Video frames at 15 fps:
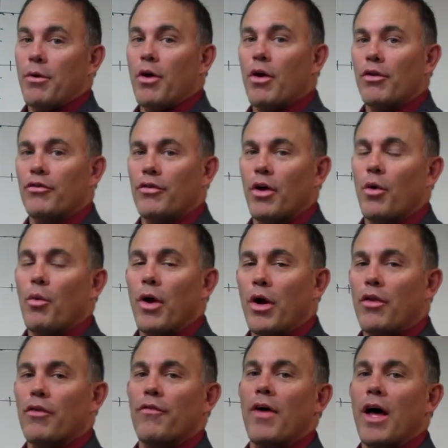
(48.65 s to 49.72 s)
But also,
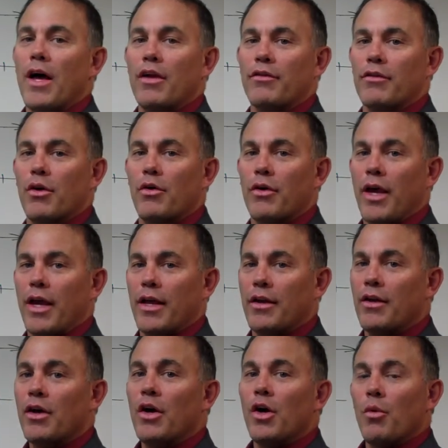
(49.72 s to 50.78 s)
where are the values
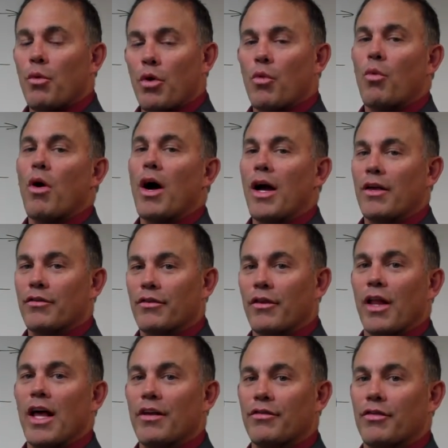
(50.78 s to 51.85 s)
located where y is
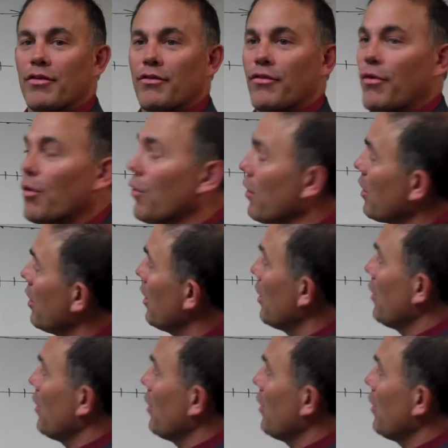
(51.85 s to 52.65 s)
less than 4?